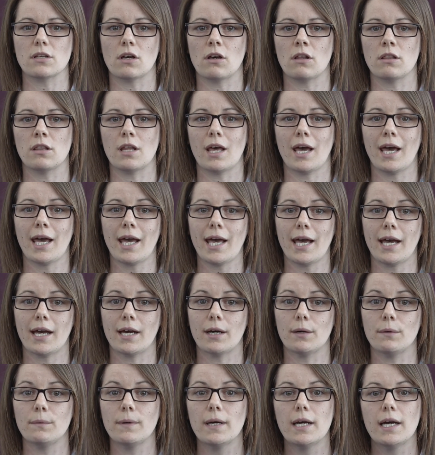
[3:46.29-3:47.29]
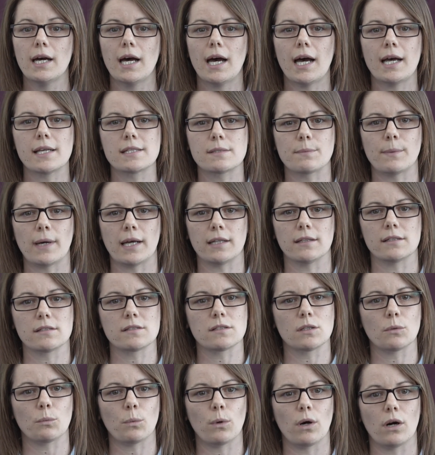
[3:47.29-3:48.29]
on the how as well as
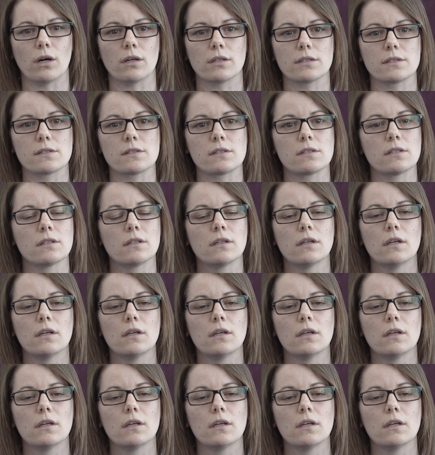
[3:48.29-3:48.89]
the what.